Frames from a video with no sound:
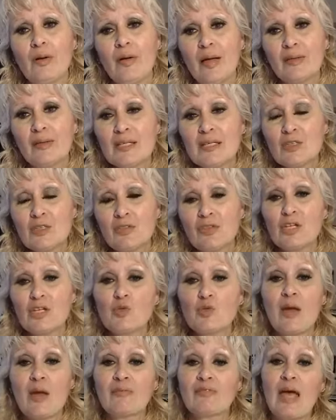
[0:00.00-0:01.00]
And these are things
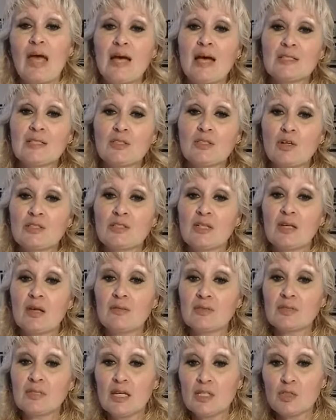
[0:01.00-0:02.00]
we have to ask
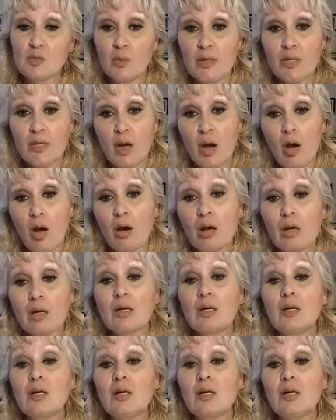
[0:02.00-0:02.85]
ourselves as we are